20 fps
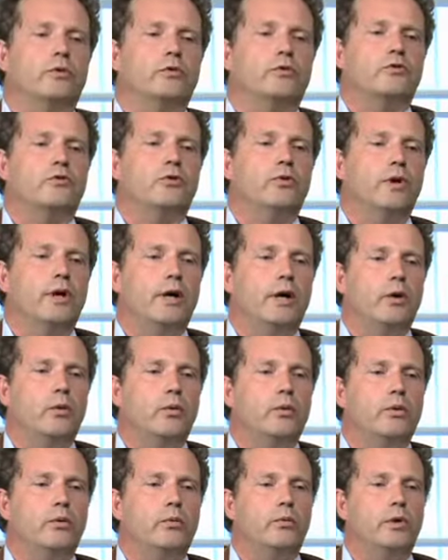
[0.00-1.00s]
So
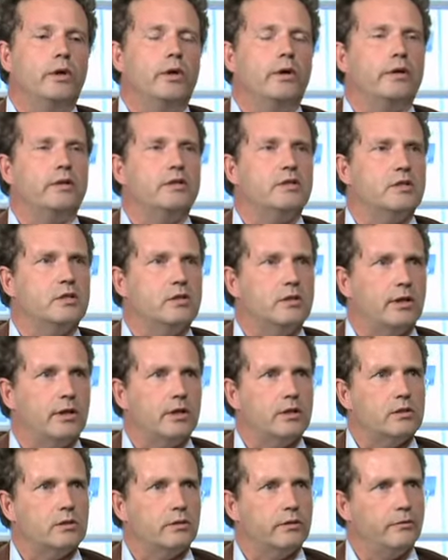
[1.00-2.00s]
now we are at the
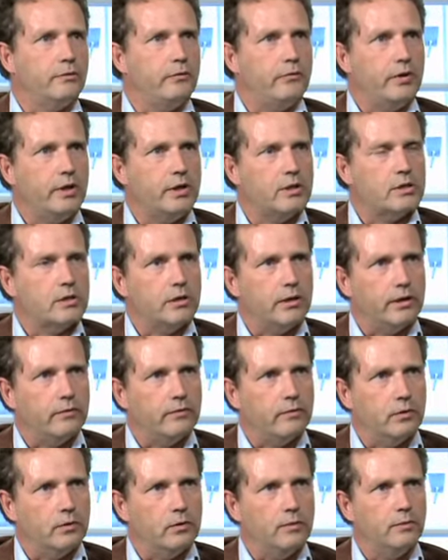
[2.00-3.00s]
stage on the French
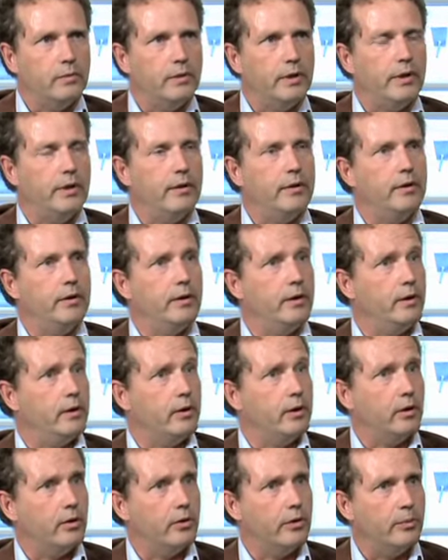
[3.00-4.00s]
level
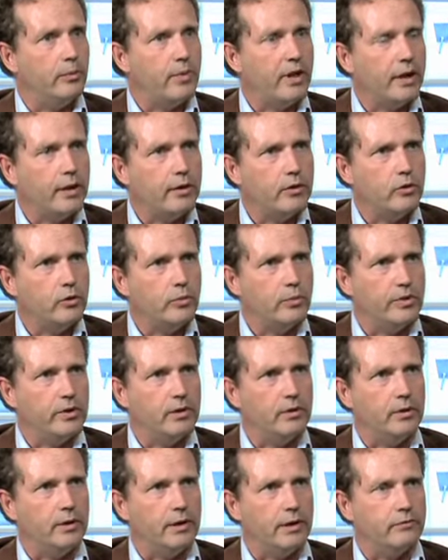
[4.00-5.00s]
and on a
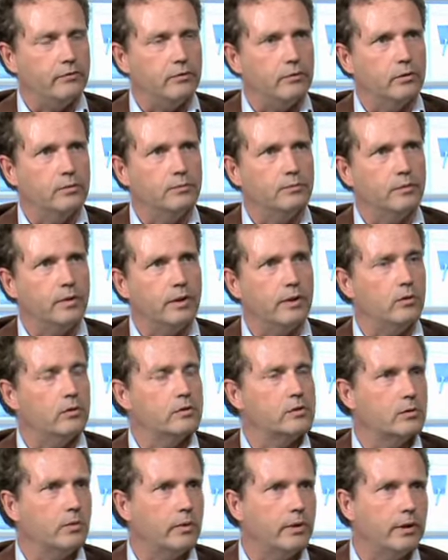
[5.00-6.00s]
pan-European level, and
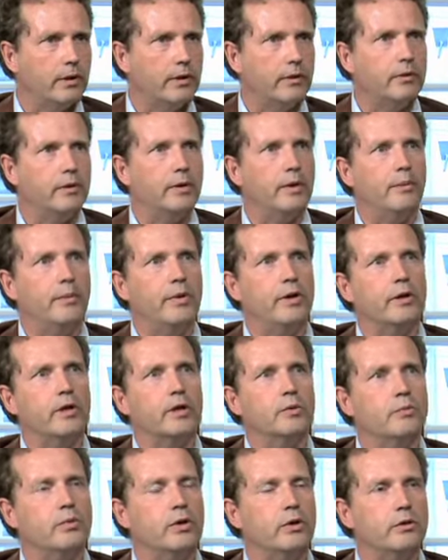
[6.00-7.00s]
also with our
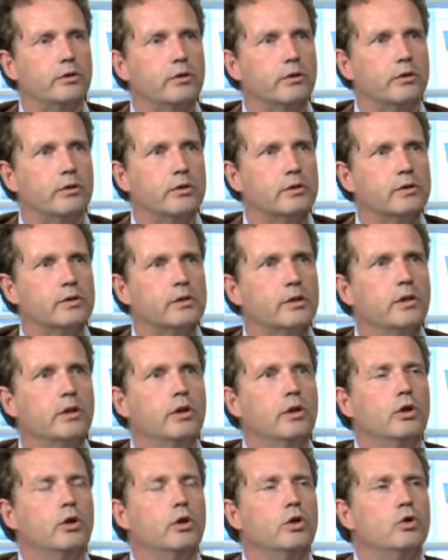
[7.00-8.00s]
American partners,
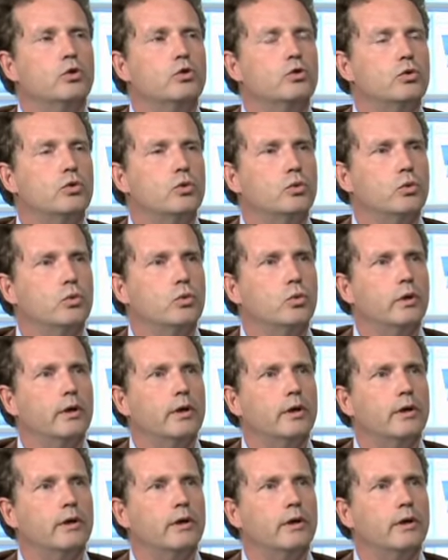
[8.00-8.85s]
to